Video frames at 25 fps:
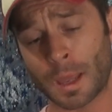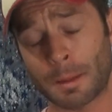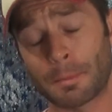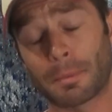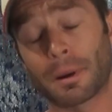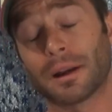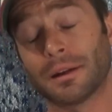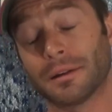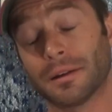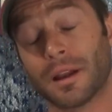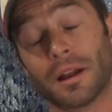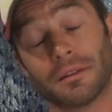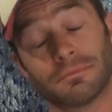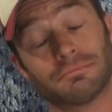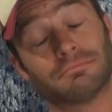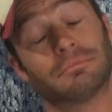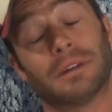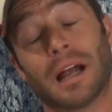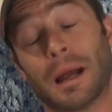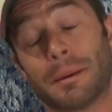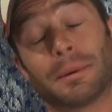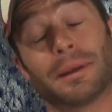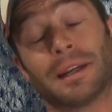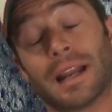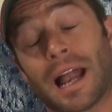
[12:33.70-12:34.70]
But
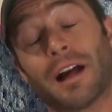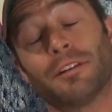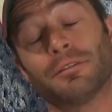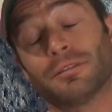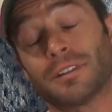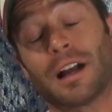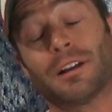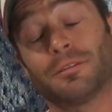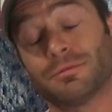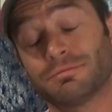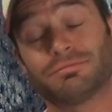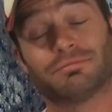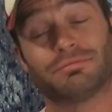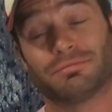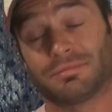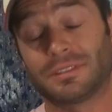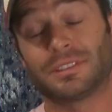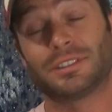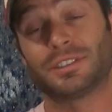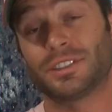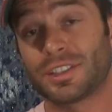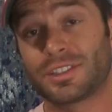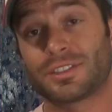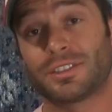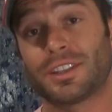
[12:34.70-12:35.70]
I mean, I'll
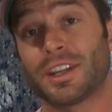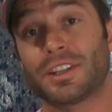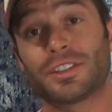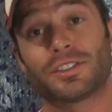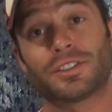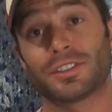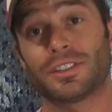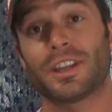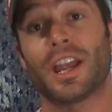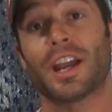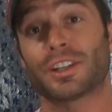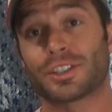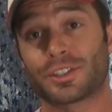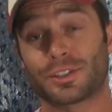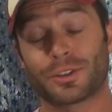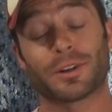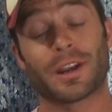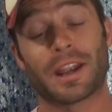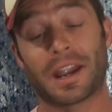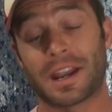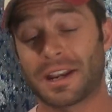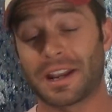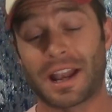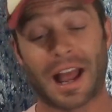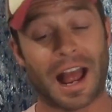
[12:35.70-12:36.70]
distinction. Yeah, sure.
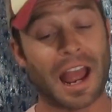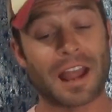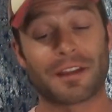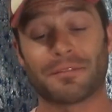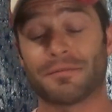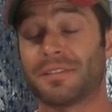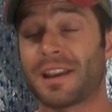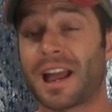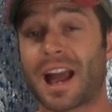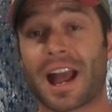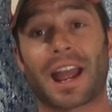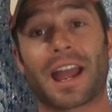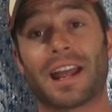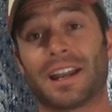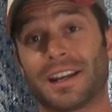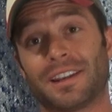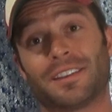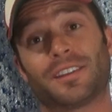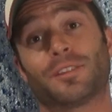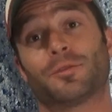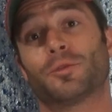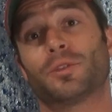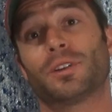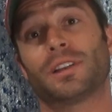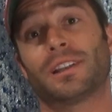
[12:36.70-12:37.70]
I have not had
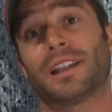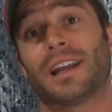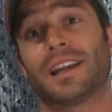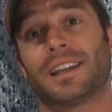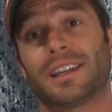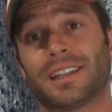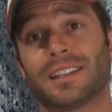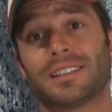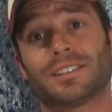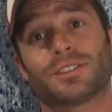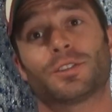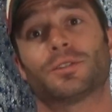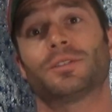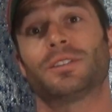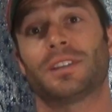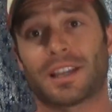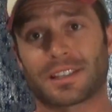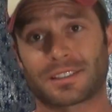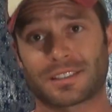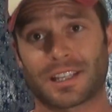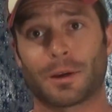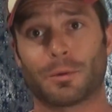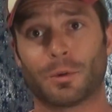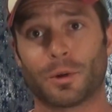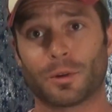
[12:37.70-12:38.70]
anything really like it, so
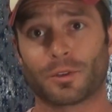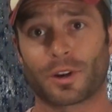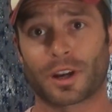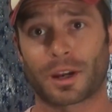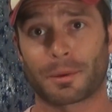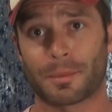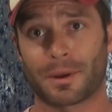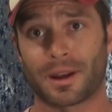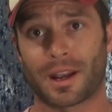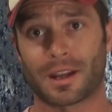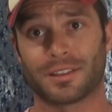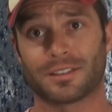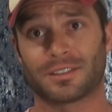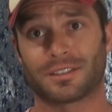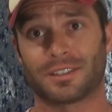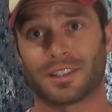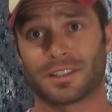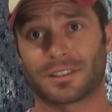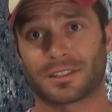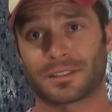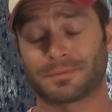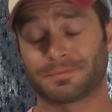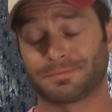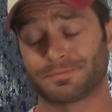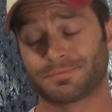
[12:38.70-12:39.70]
yes, I will recommend a
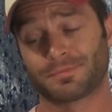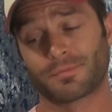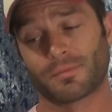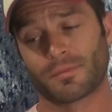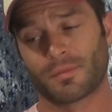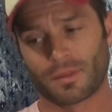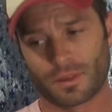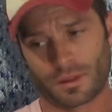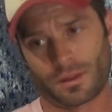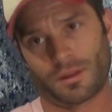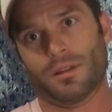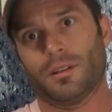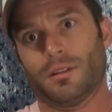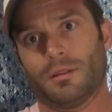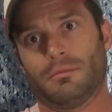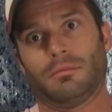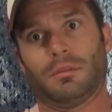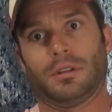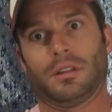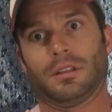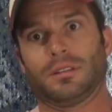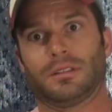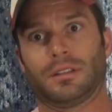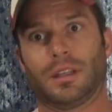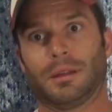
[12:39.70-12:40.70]
distinction
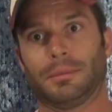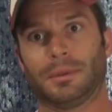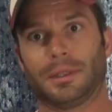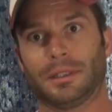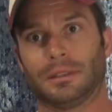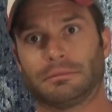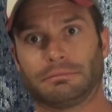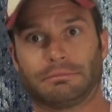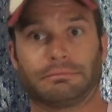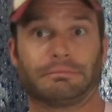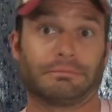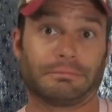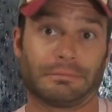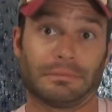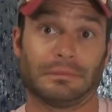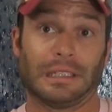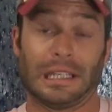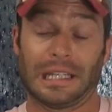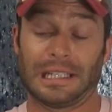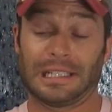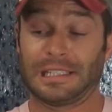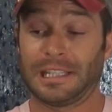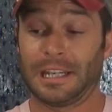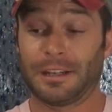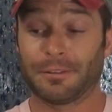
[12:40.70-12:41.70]
because I mean,
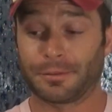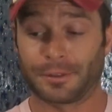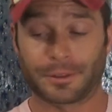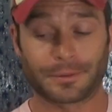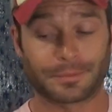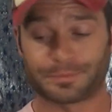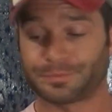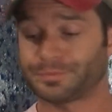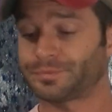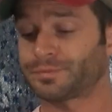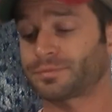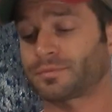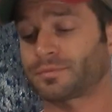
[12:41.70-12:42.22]
it's different.